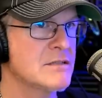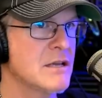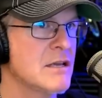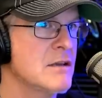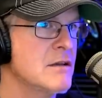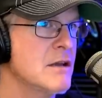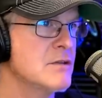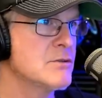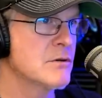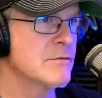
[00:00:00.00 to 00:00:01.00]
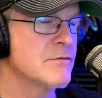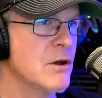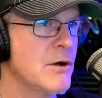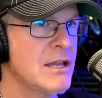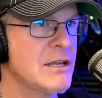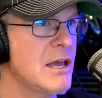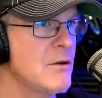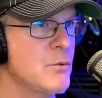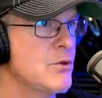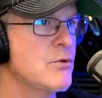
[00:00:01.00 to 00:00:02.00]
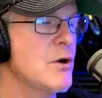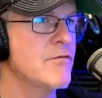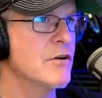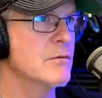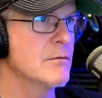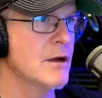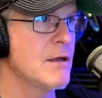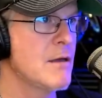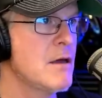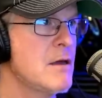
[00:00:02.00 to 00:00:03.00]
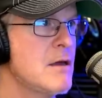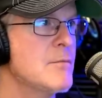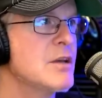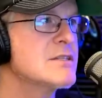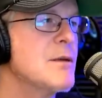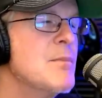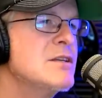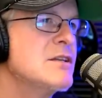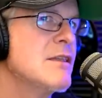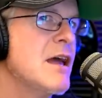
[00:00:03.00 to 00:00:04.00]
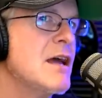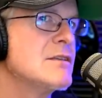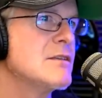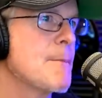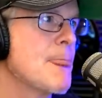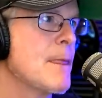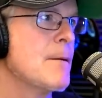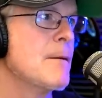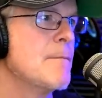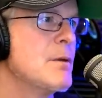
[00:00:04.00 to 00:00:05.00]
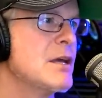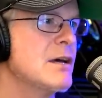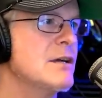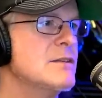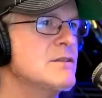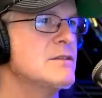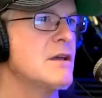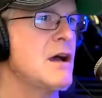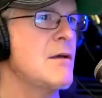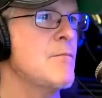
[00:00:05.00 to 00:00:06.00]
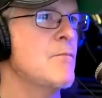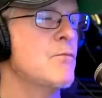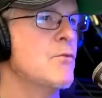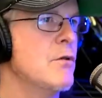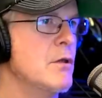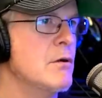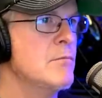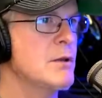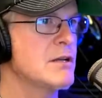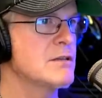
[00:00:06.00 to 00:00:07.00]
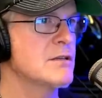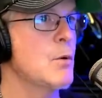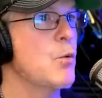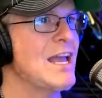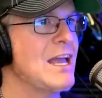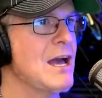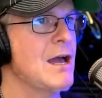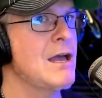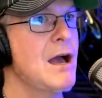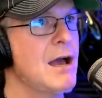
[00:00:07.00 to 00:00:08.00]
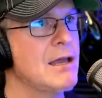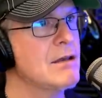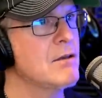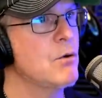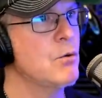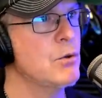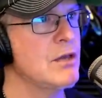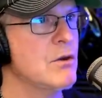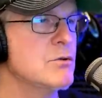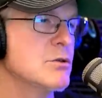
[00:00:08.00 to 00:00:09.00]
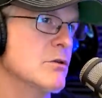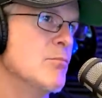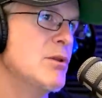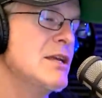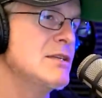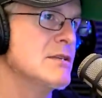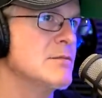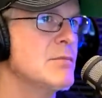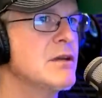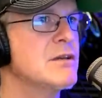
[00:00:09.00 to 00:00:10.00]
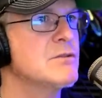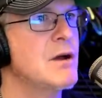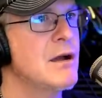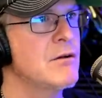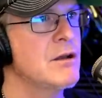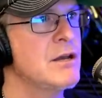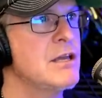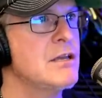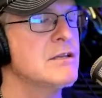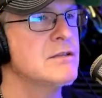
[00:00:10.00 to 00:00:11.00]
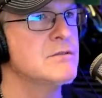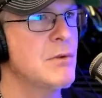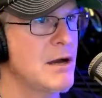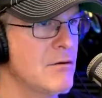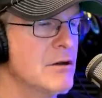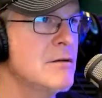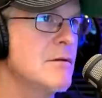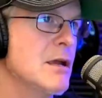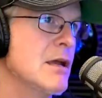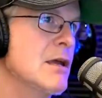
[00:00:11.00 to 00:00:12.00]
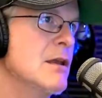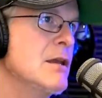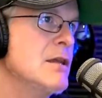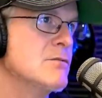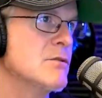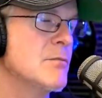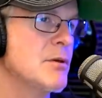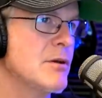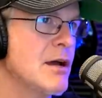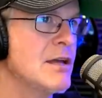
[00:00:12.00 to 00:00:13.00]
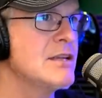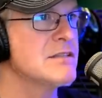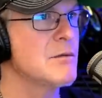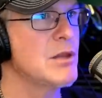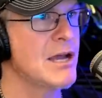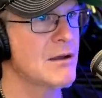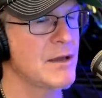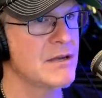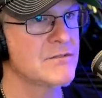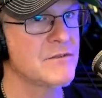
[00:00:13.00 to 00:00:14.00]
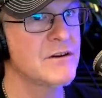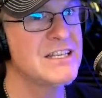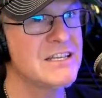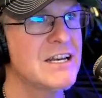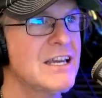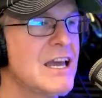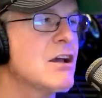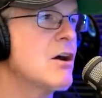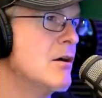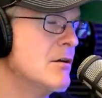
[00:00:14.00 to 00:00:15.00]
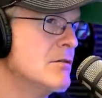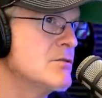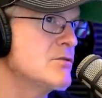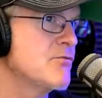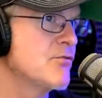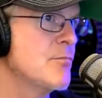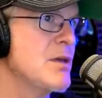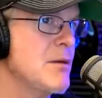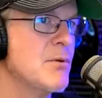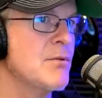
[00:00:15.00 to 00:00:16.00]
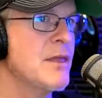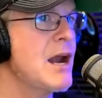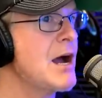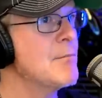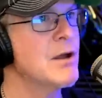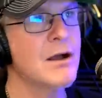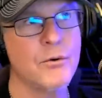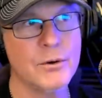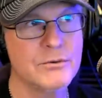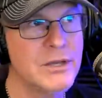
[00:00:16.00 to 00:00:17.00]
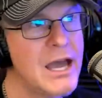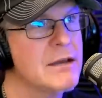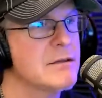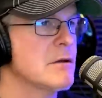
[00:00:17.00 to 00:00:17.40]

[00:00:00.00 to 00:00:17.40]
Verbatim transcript: and, and sort of go head to head with whoever, right? Because I mentioned that, because I'm Rollo and because I'm a white guy, I can only go certain places. And because Myron is Myron and he's a red pill guy and he's in the black manosphere, he's going to get calls from people that I'm not going to get,